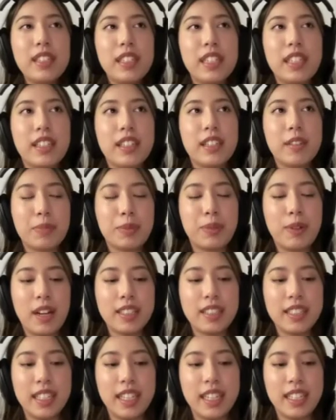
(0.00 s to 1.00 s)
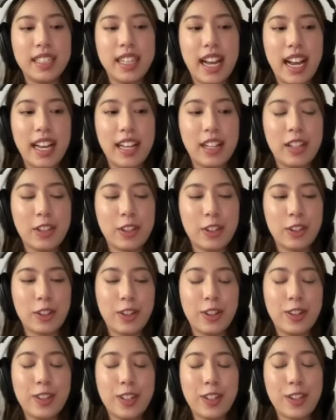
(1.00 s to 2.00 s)
the process I
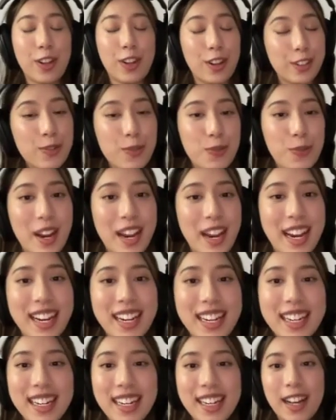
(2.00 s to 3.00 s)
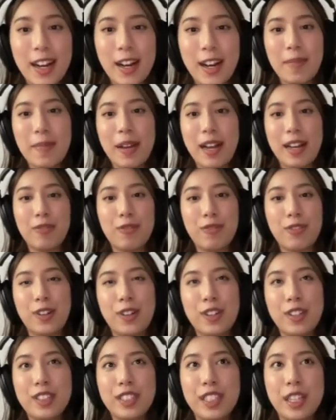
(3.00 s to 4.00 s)
learned along the way. At
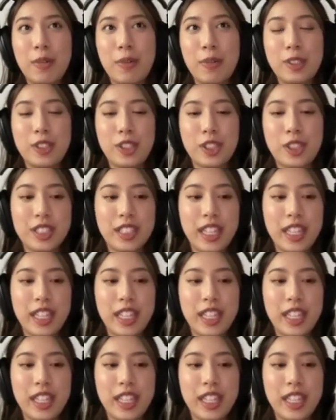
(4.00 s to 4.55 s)
first, it would just like,